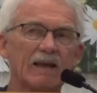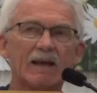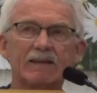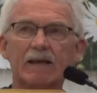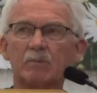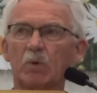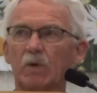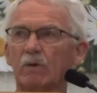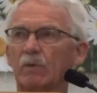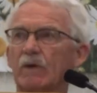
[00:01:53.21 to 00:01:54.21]
At that
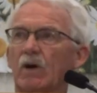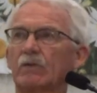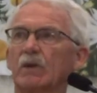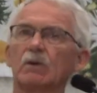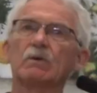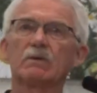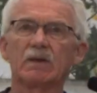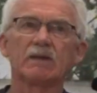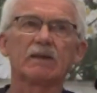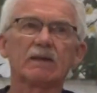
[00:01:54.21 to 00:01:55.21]
point, we all knew
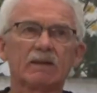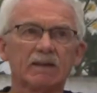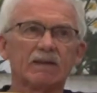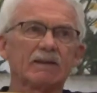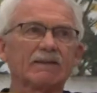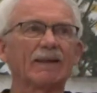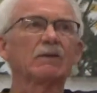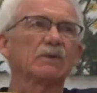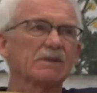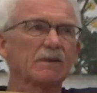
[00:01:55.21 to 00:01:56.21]
that
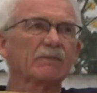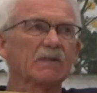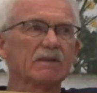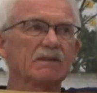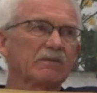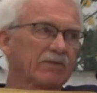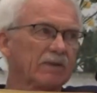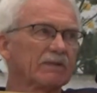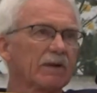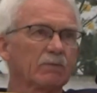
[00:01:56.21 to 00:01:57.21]
it was something
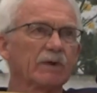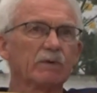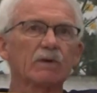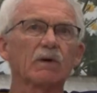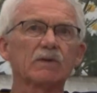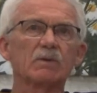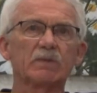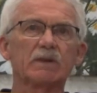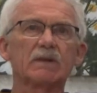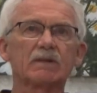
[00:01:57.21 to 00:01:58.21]
different, that we were going to
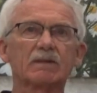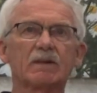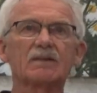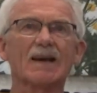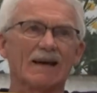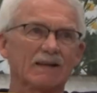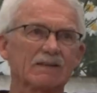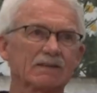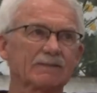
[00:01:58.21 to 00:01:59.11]
be attacked.